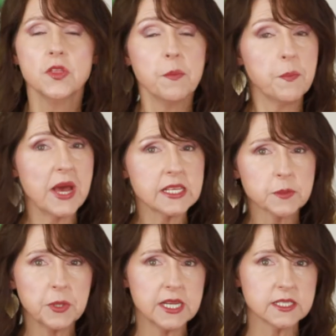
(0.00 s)
The
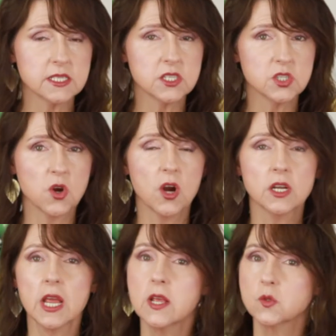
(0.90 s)
best place to
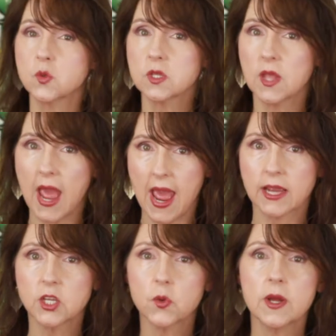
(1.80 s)
start is with
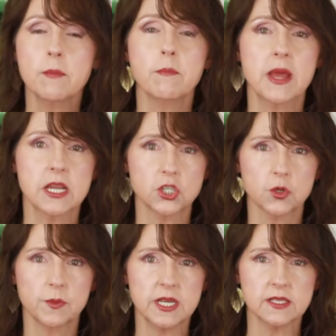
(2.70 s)
accurate
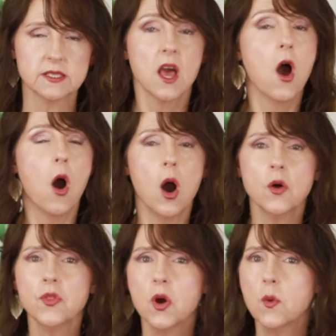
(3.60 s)
measurements.
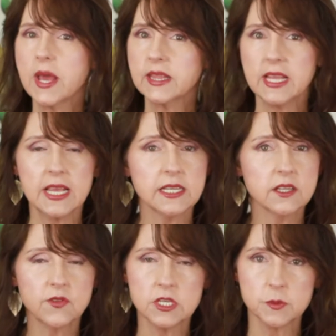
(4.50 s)
Although at the end
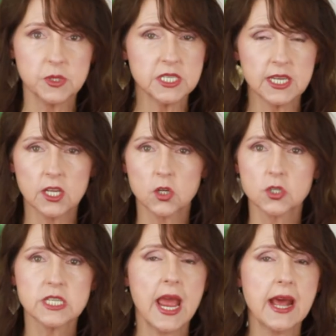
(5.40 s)
of this particular
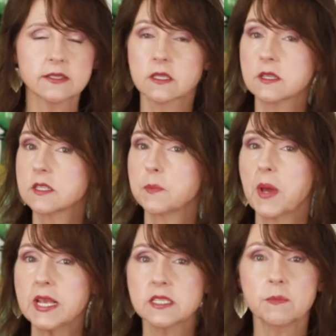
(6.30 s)
task, the
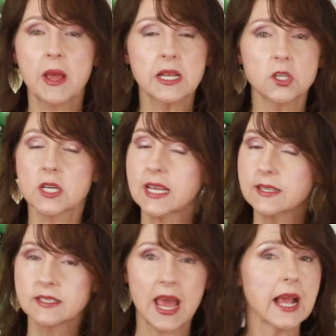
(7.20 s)
space may look
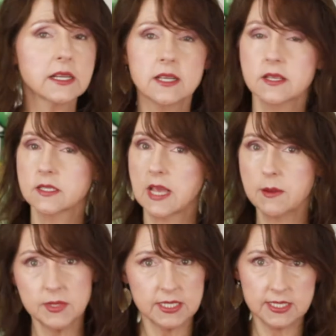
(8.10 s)
exactly the
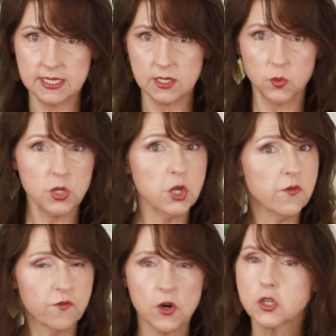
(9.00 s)
same as it did when you
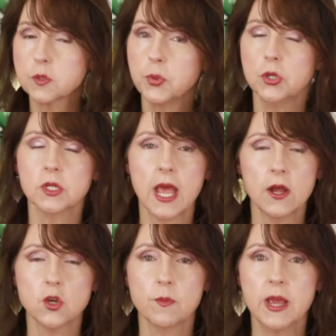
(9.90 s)
first pulled
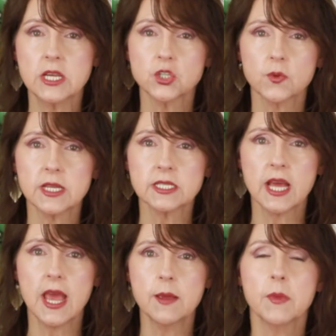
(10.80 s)
out your measuring
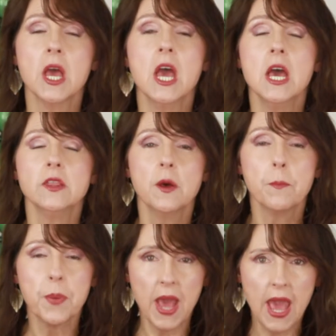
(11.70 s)
tape, the
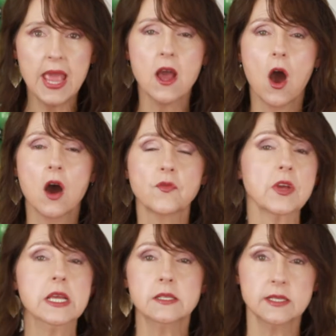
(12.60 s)
payoff
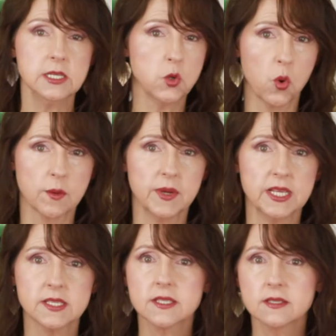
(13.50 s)
is
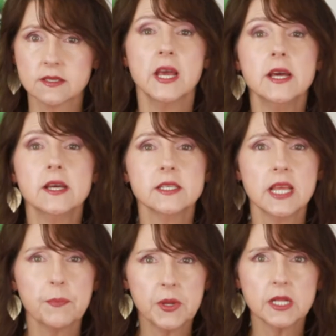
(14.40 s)
enormous.
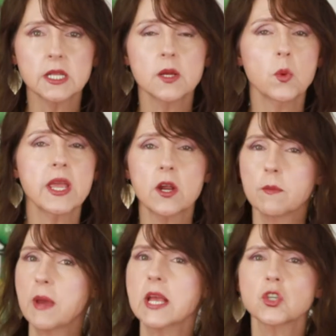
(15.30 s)
Typically, we hear
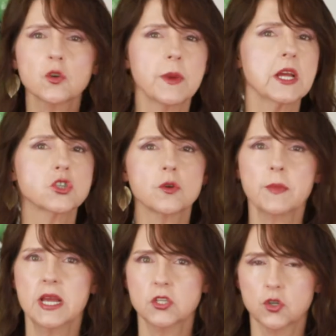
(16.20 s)
measure, measure,
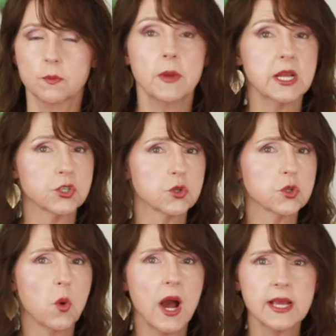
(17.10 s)
measure, measure
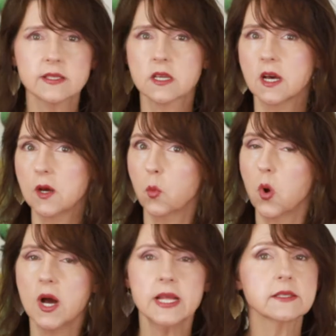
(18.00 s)
twice, cut
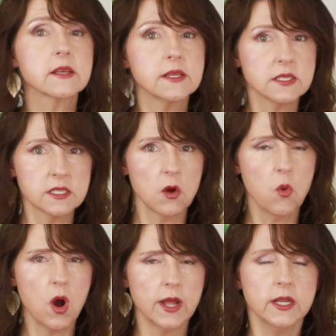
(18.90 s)
once, and so
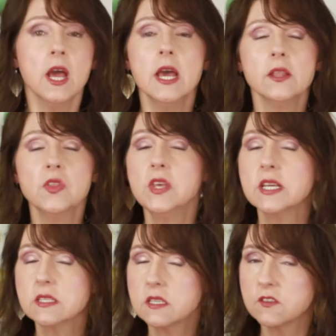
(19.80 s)
on.
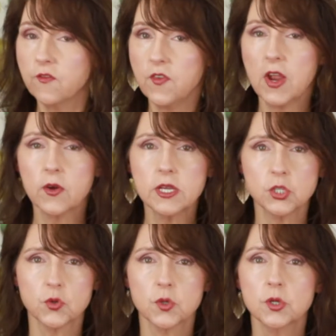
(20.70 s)
This is very
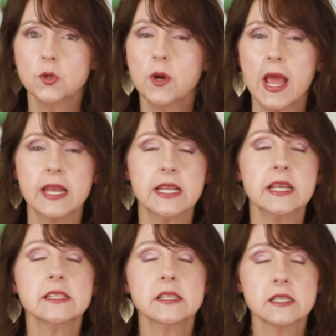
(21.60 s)
true, and it
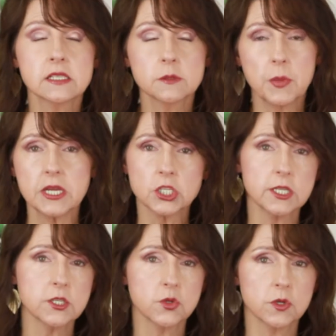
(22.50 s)
is
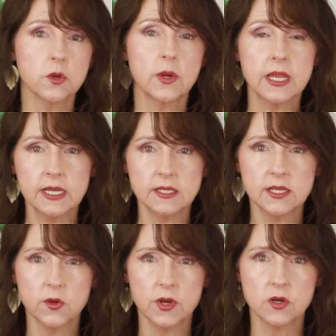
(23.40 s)
especially true in
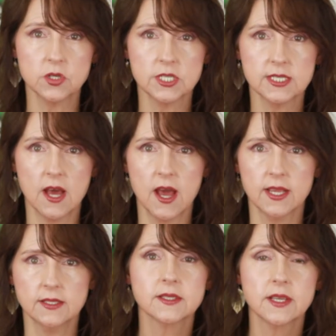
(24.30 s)
interior design.